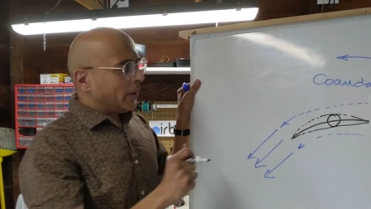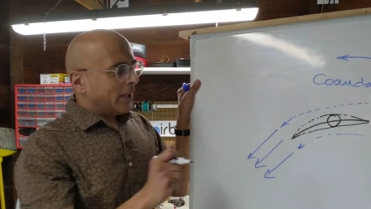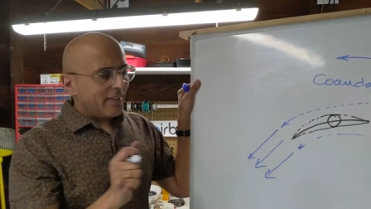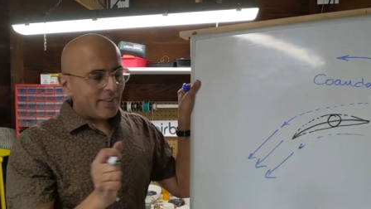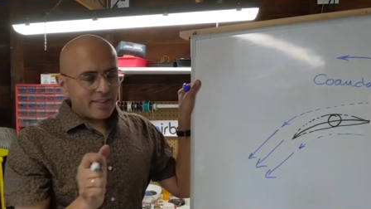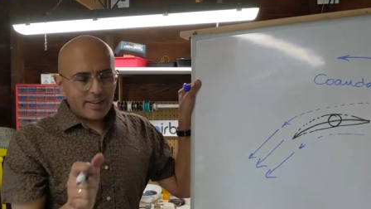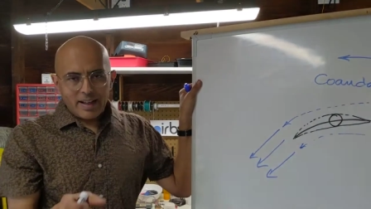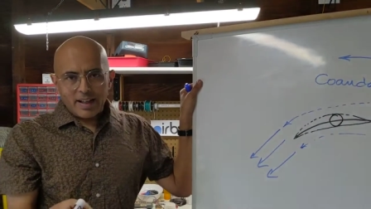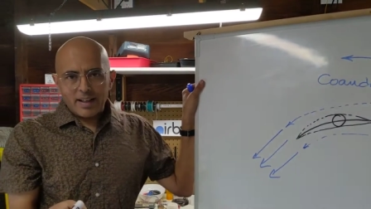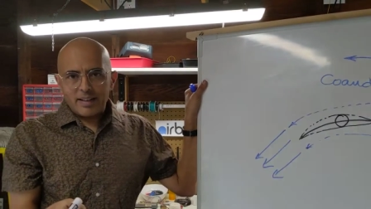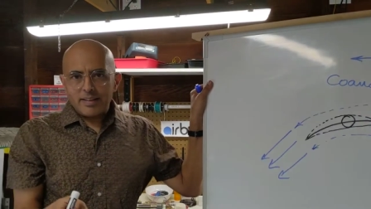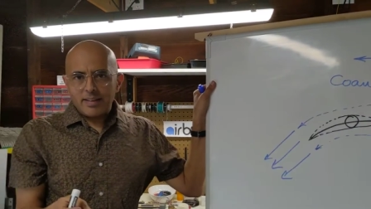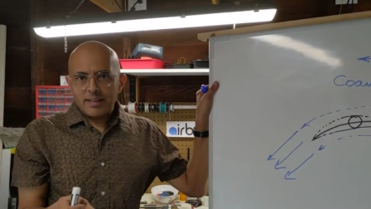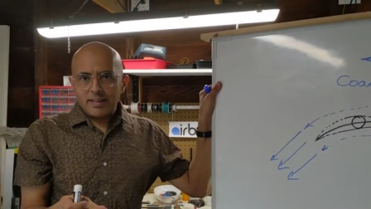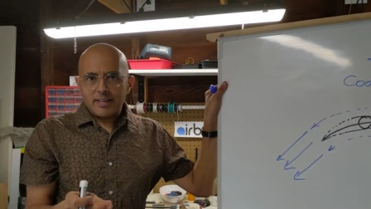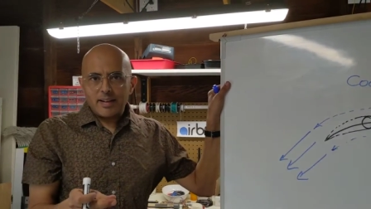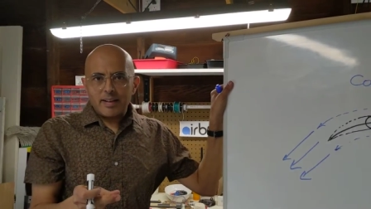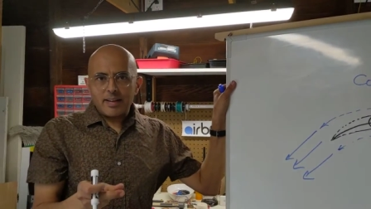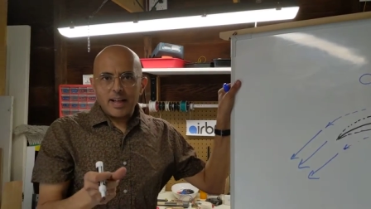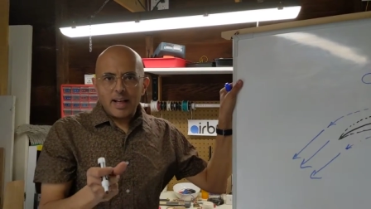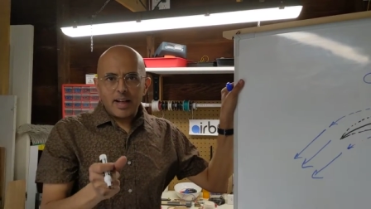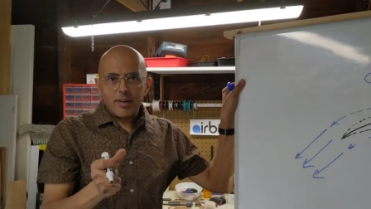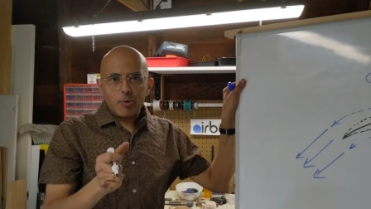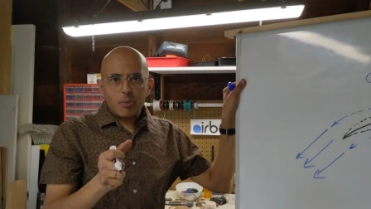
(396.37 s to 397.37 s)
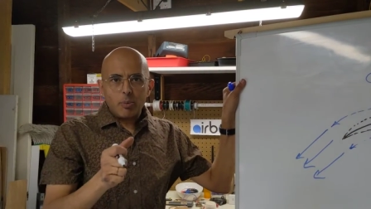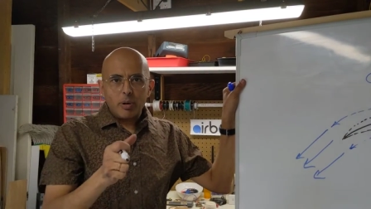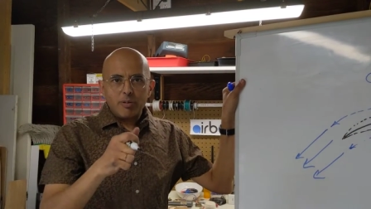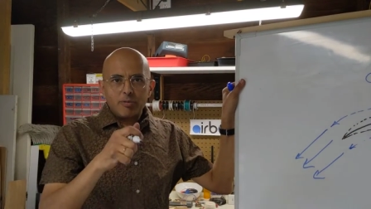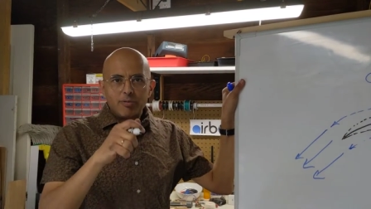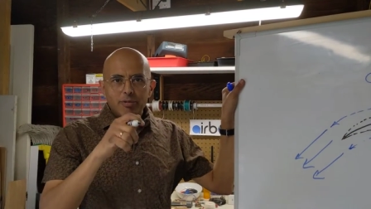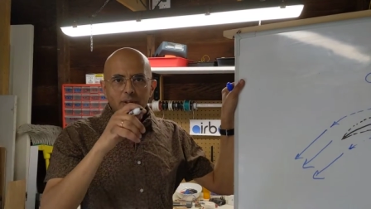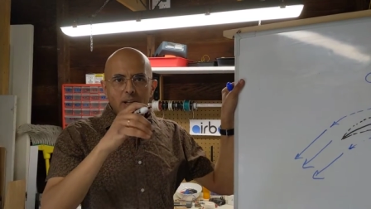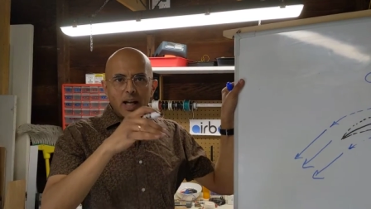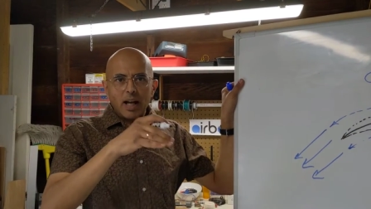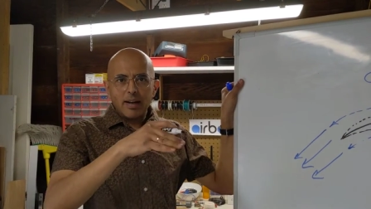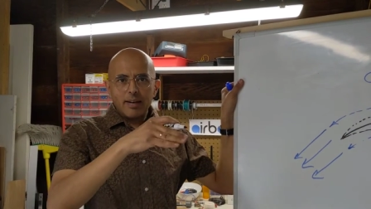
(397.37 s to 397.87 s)
we said that as we
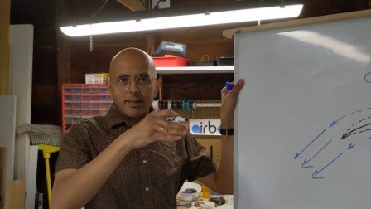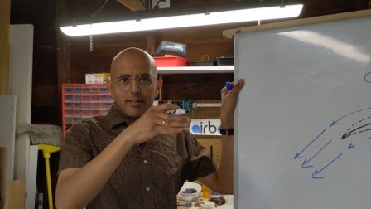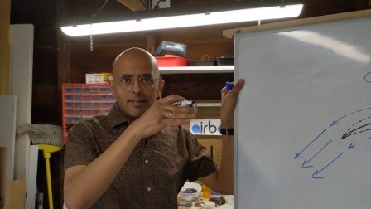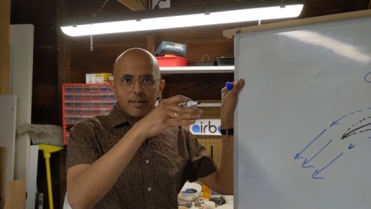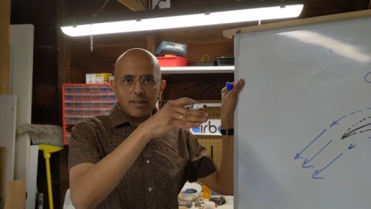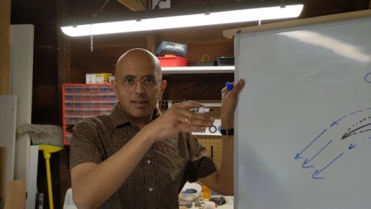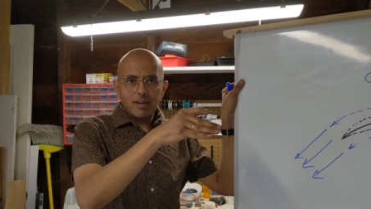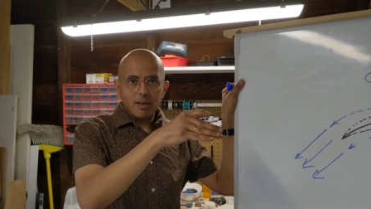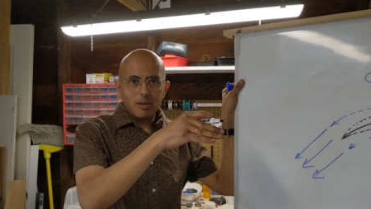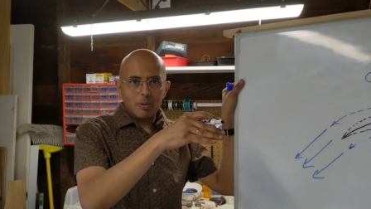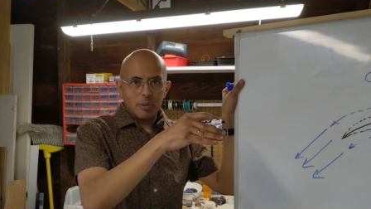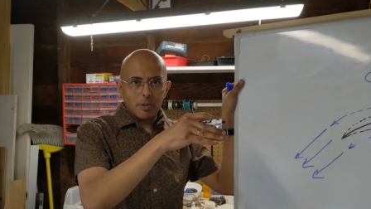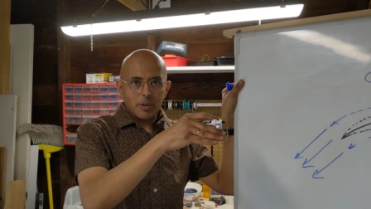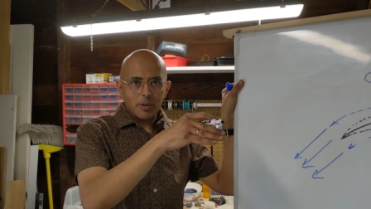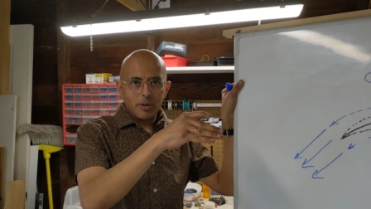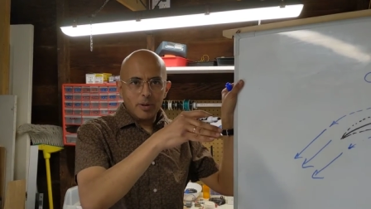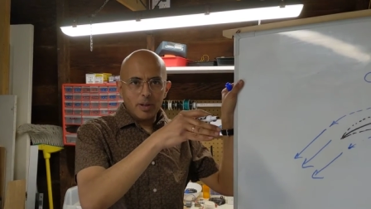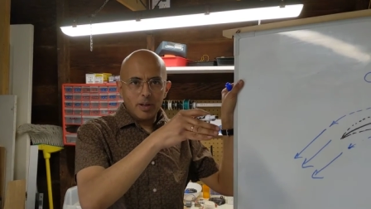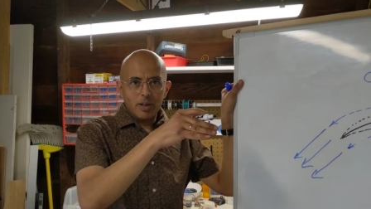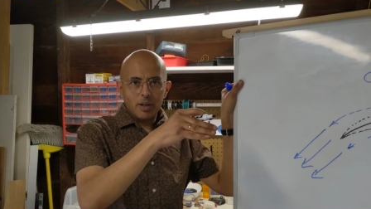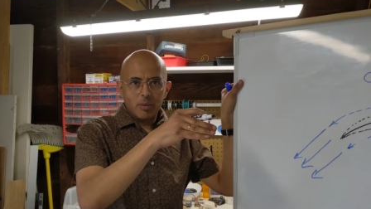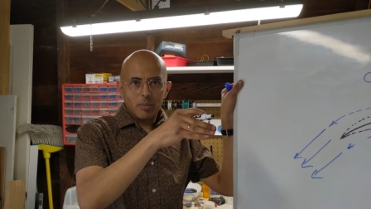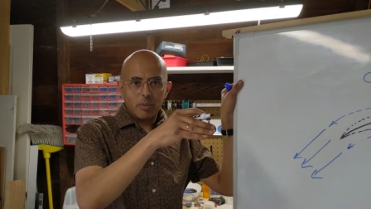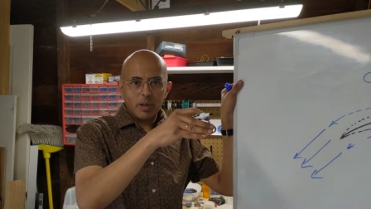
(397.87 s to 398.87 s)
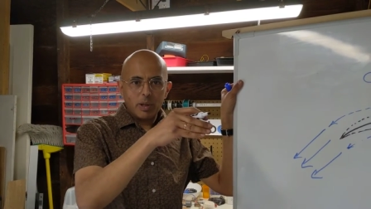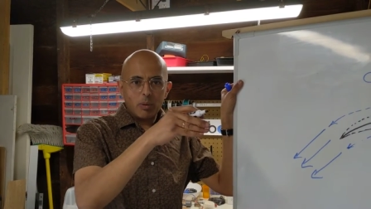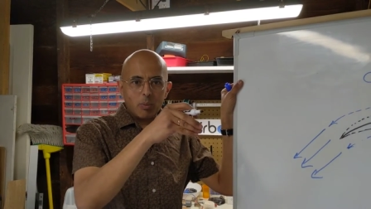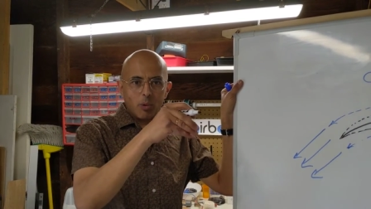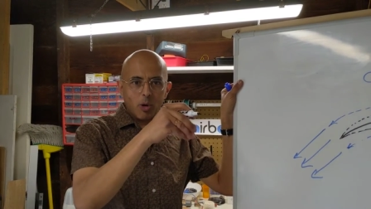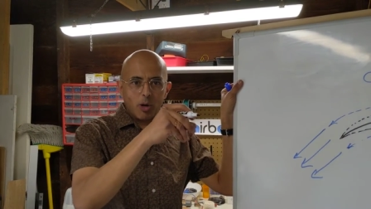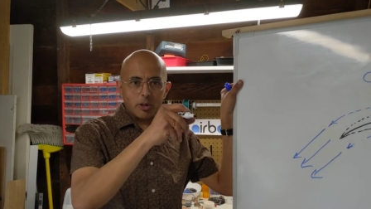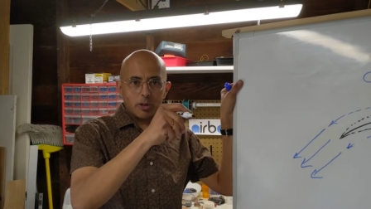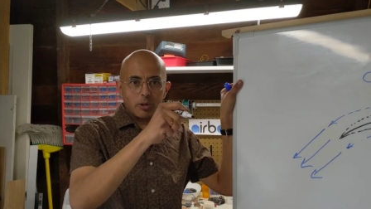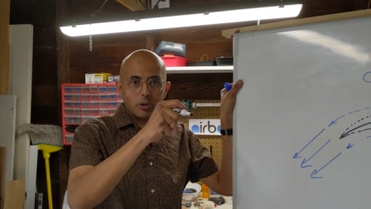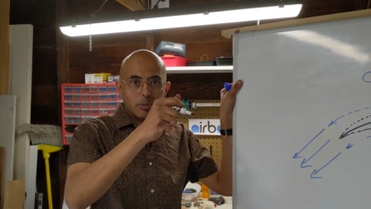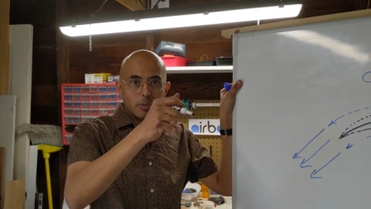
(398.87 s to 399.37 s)
fly slower, we
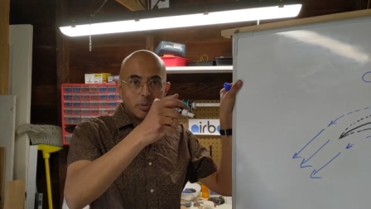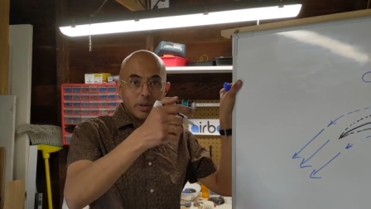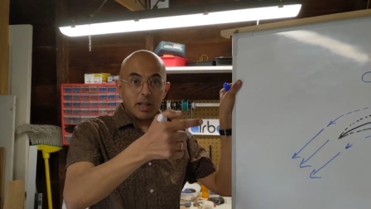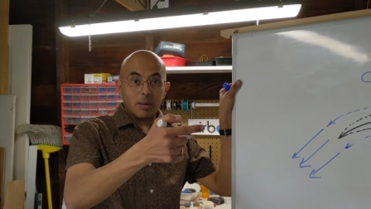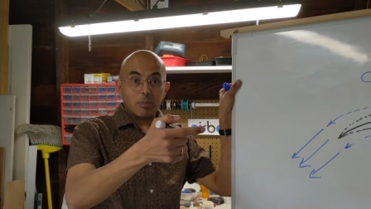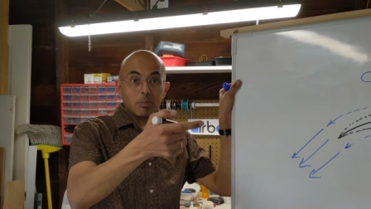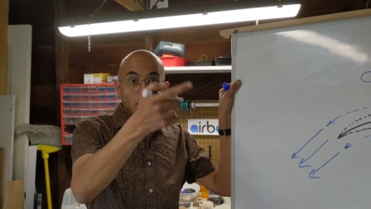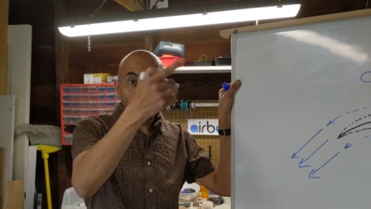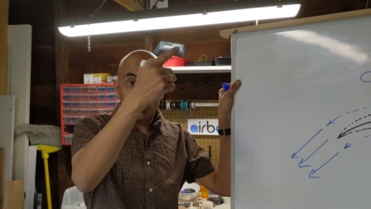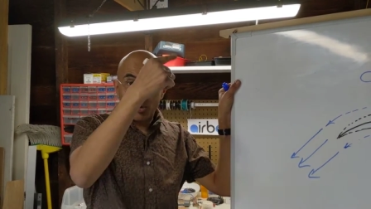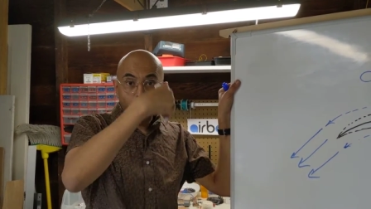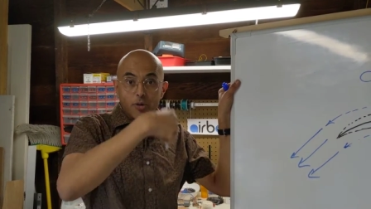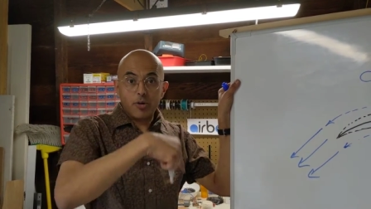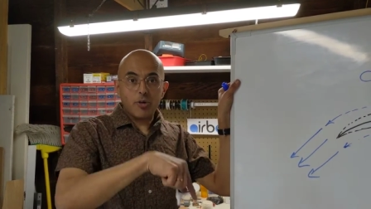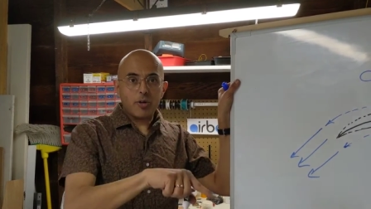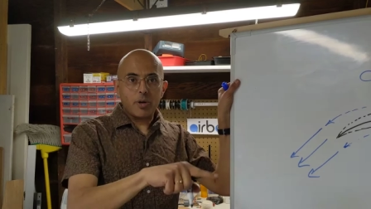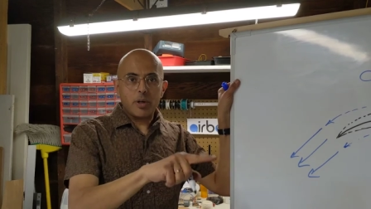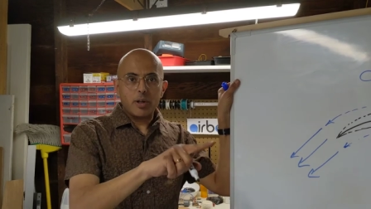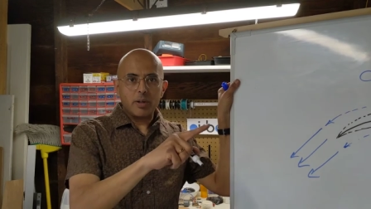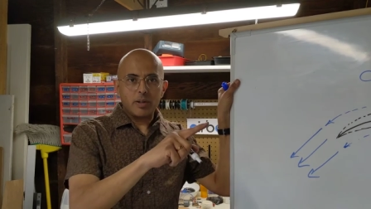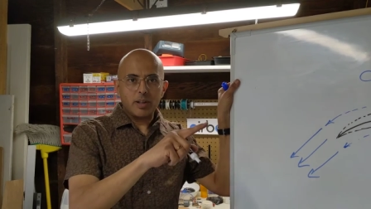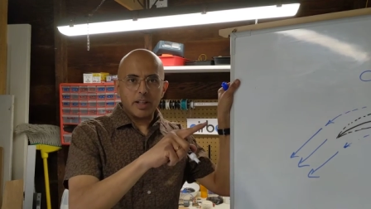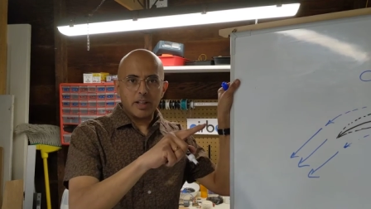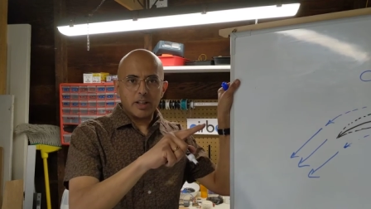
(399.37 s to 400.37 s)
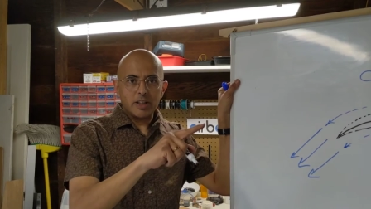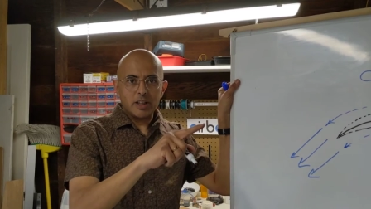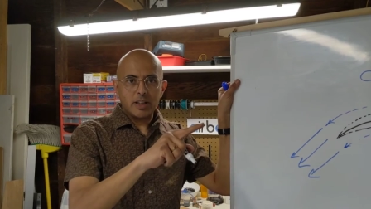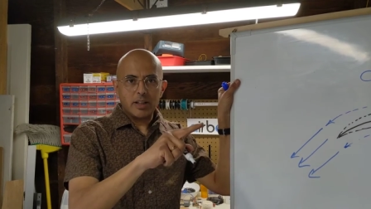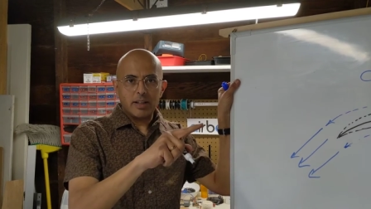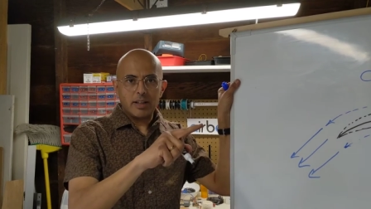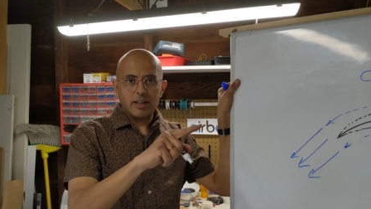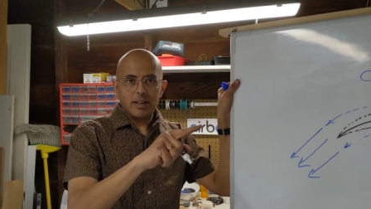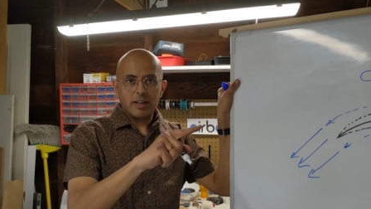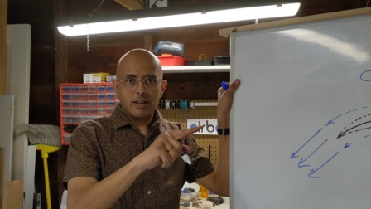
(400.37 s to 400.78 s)
want to create more circulation